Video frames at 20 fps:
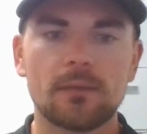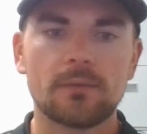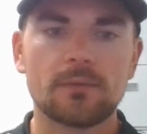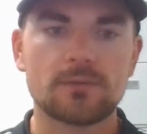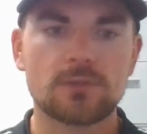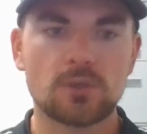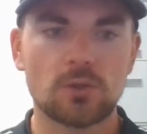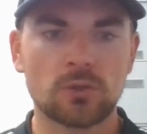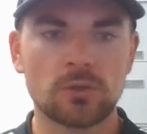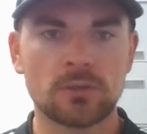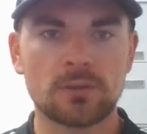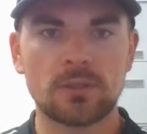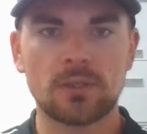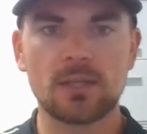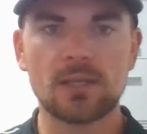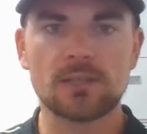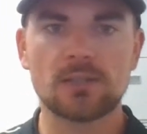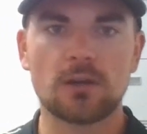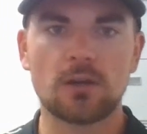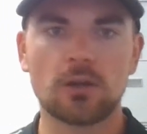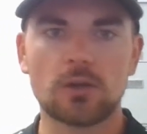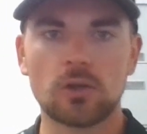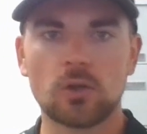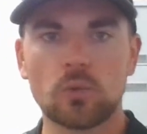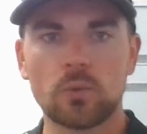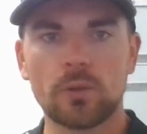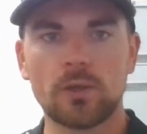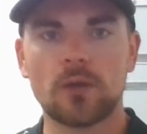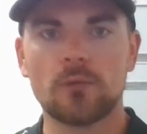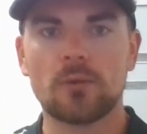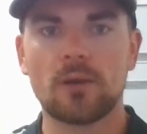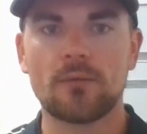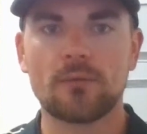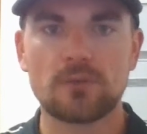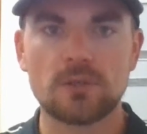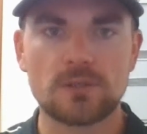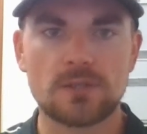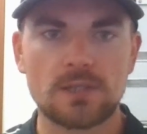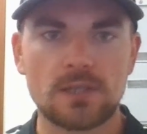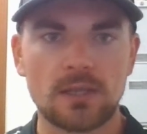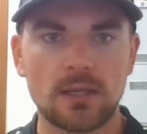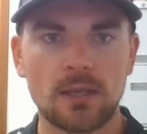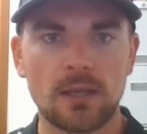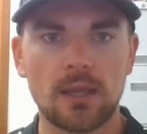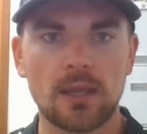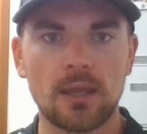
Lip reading: So in today's article, we are referencing